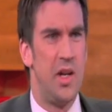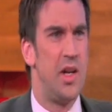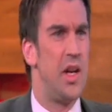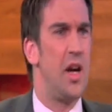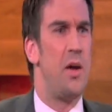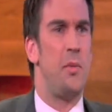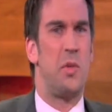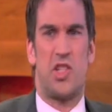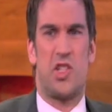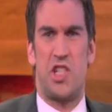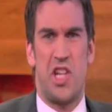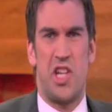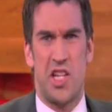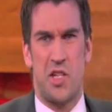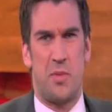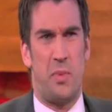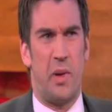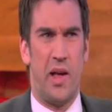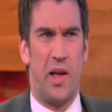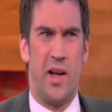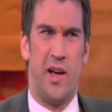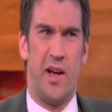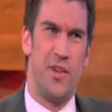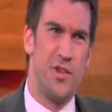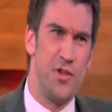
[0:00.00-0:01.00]
I'm a chess
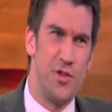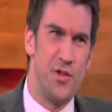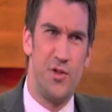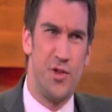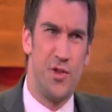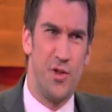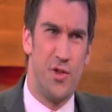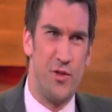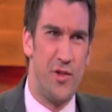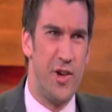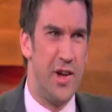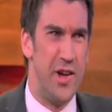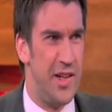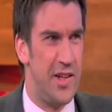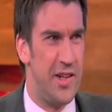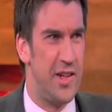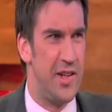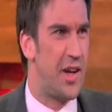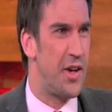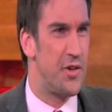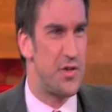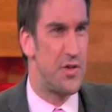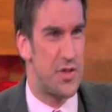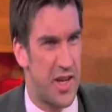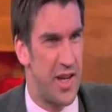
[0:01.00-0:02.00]
player, not really. You
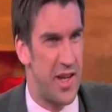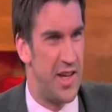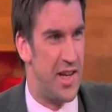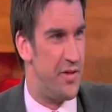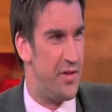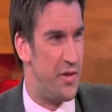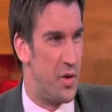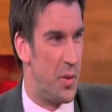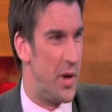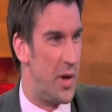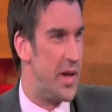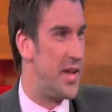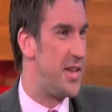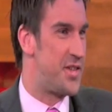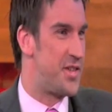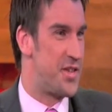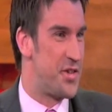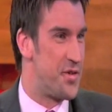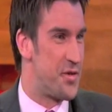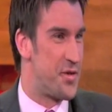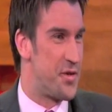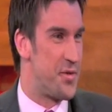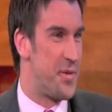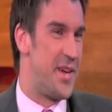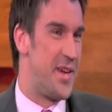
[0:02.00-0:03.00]
go skiing every week. Do
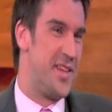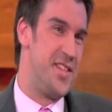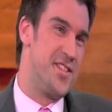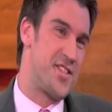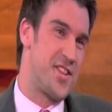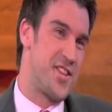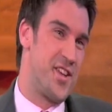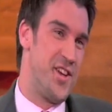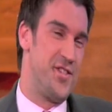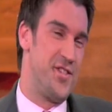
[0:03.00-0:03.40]
you know what I mean? So.